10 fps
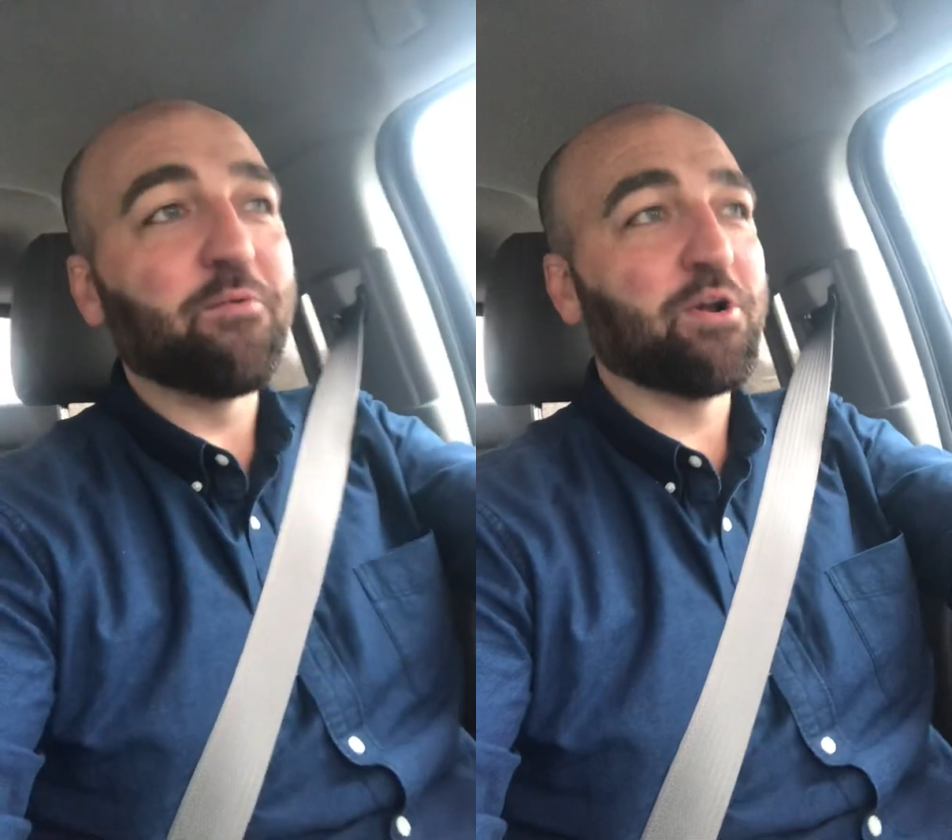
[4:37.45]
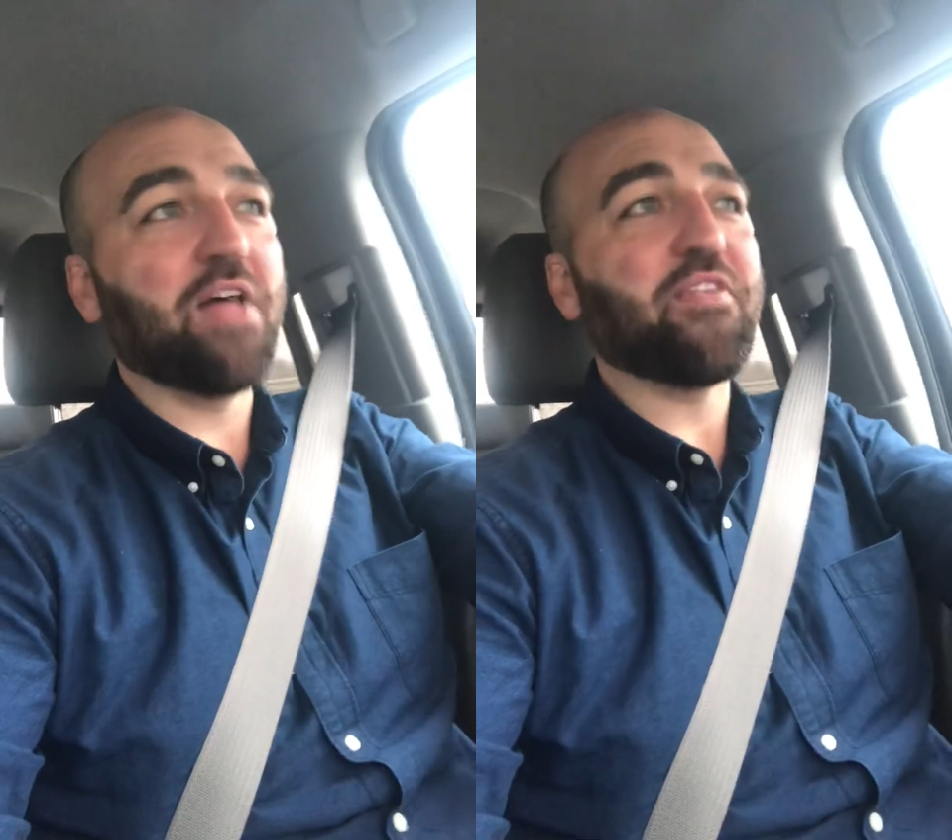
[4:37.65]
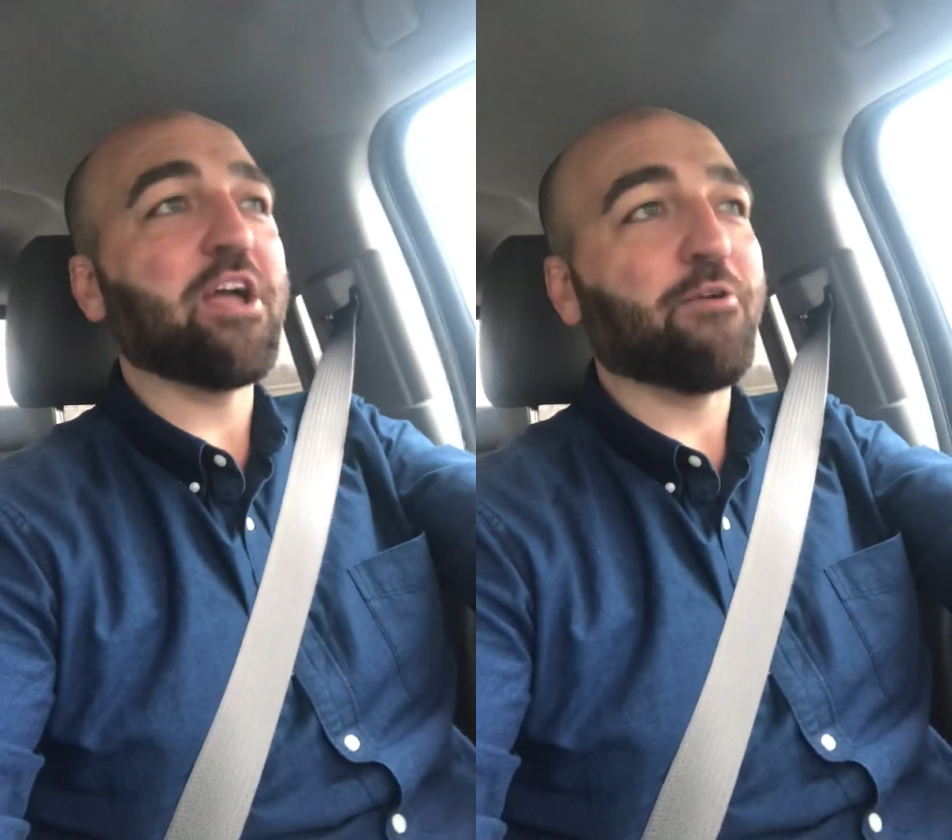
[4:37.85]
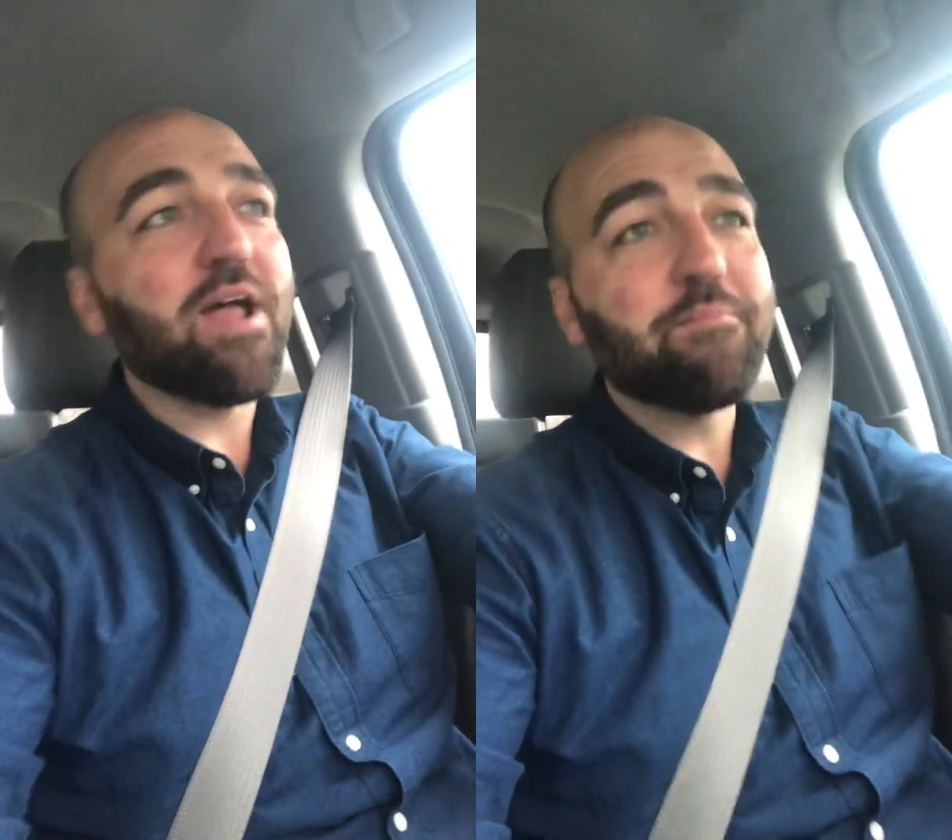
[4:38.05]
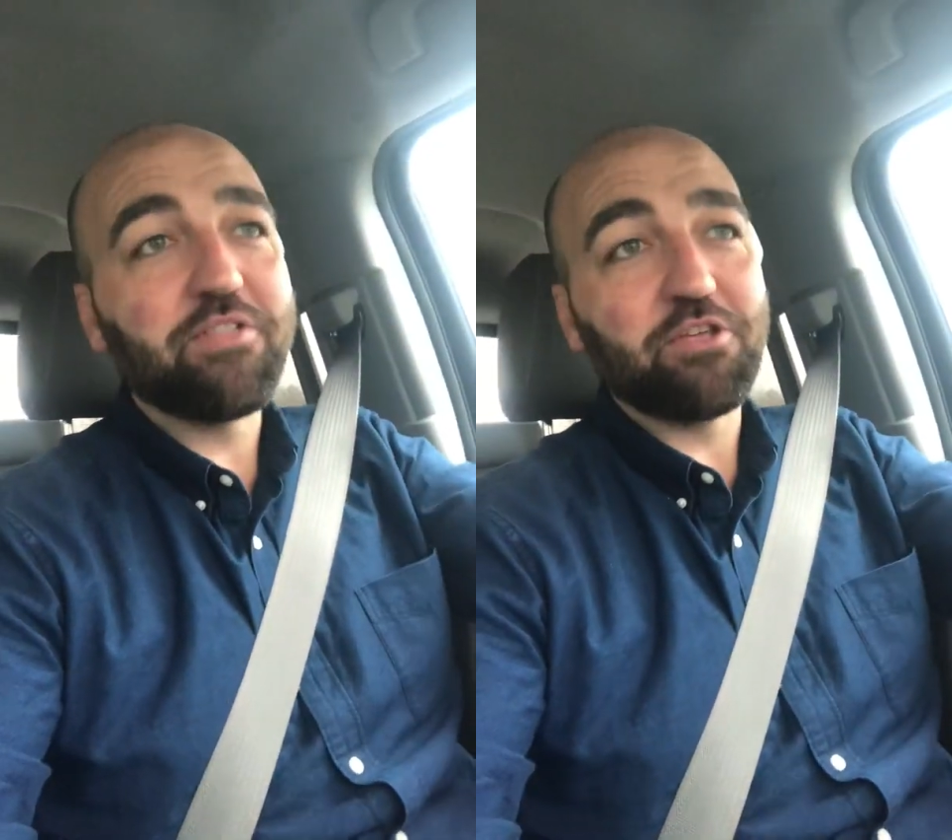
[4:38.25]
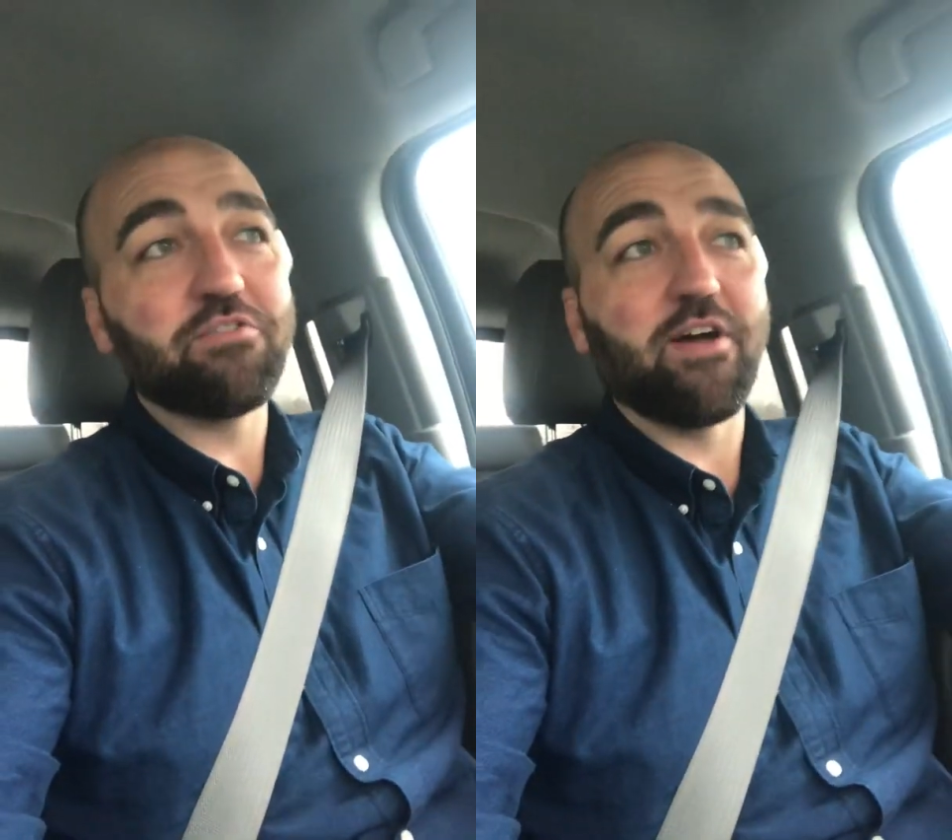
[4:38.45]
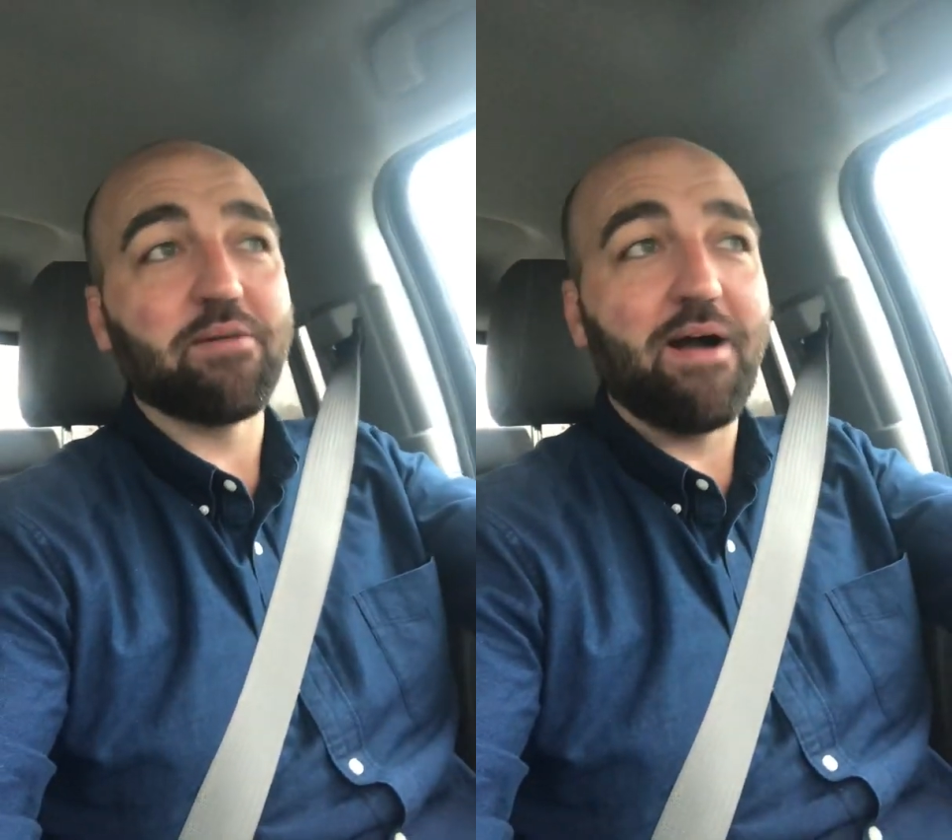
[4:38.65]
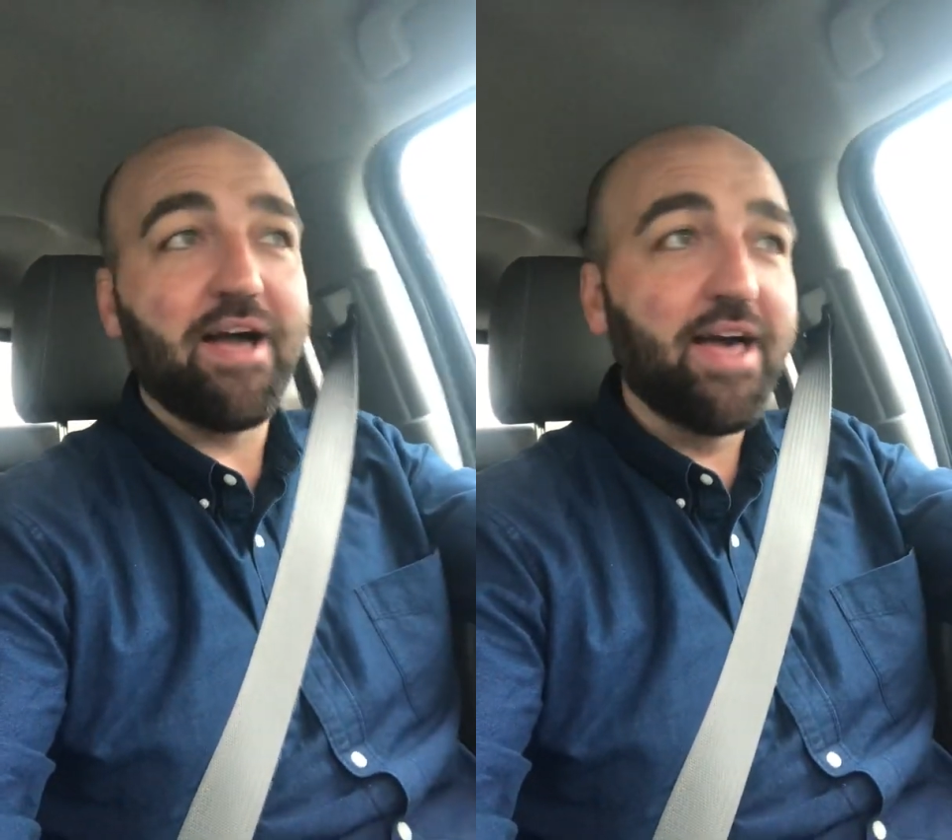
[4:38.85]
we're not that great, but then you
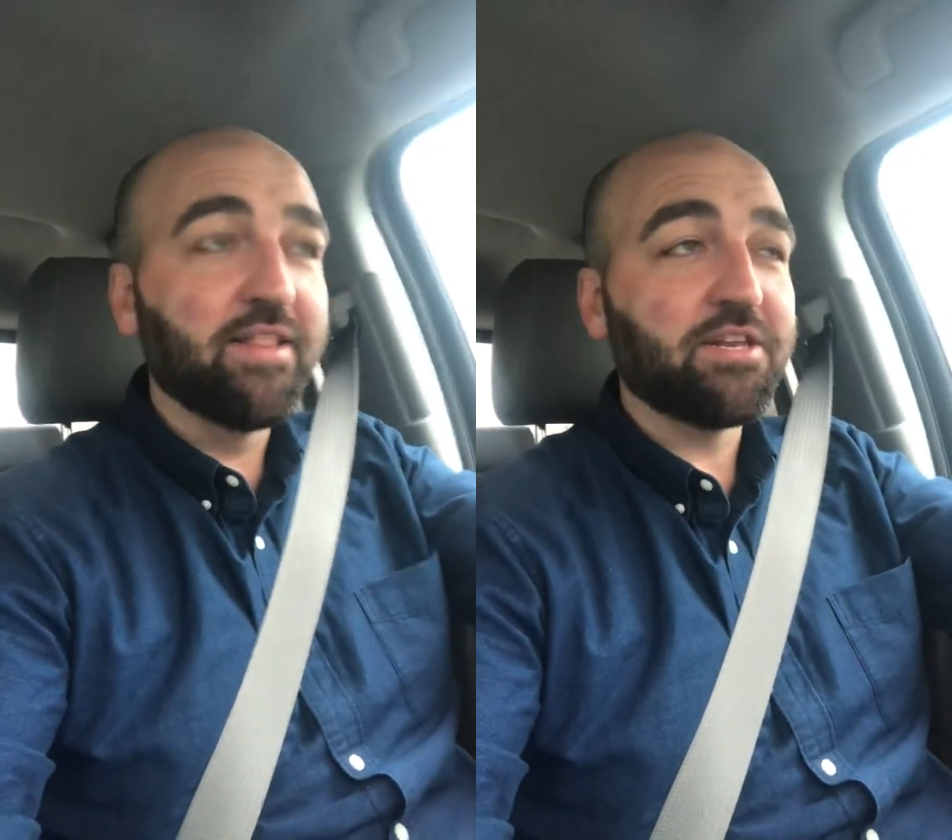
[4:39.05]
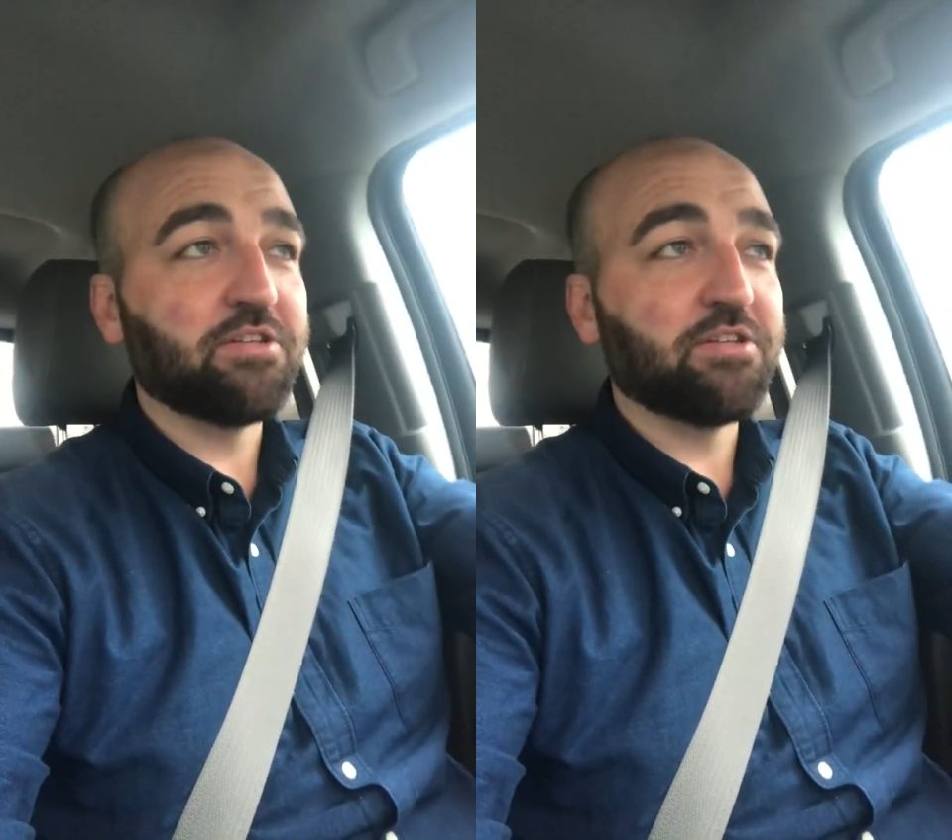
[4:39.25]
talked about Ellen